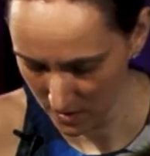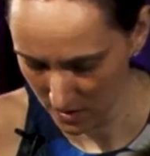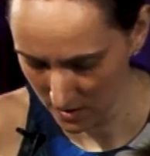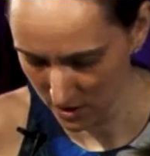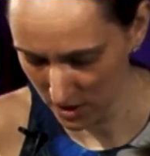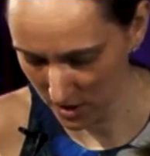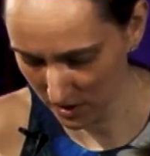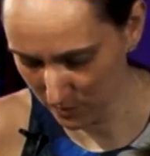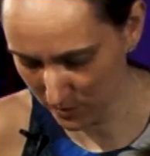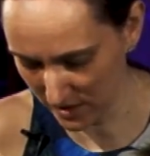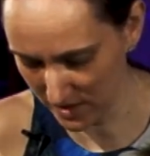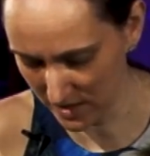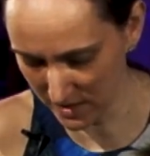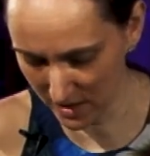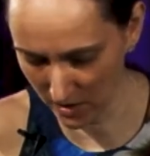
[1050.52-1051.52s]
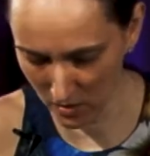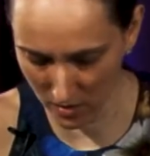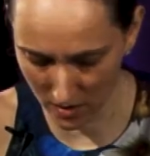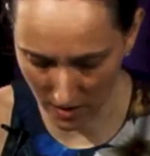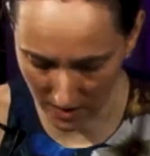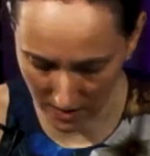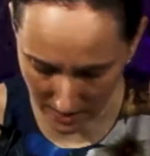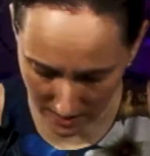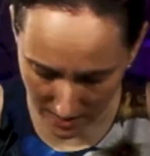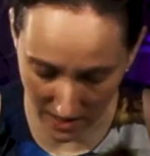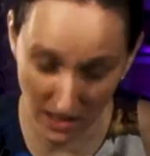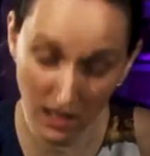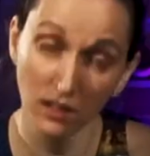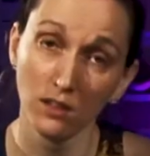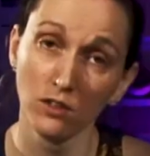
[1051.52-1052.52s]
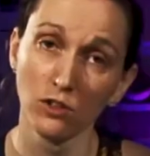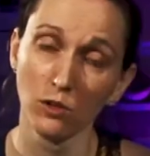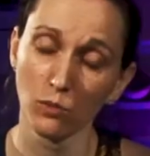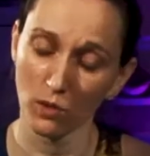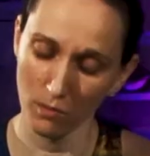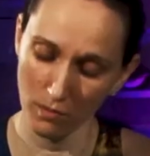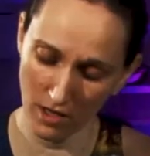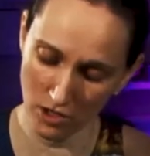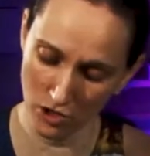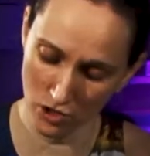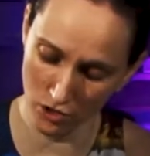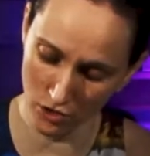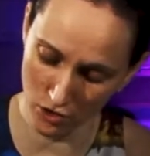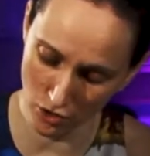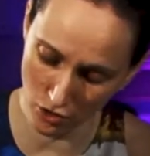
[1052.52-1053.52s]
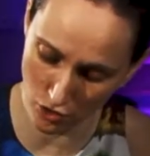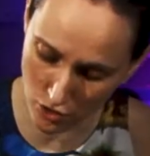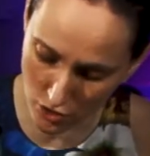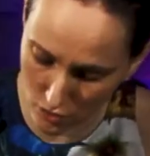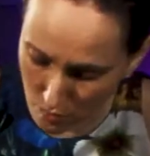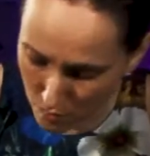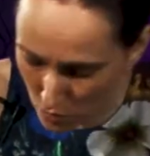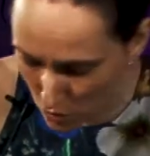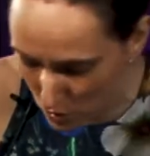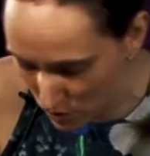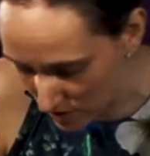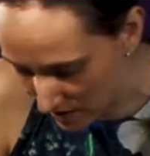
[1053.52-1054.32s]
Gently press it down, and again you want to make sure you smooth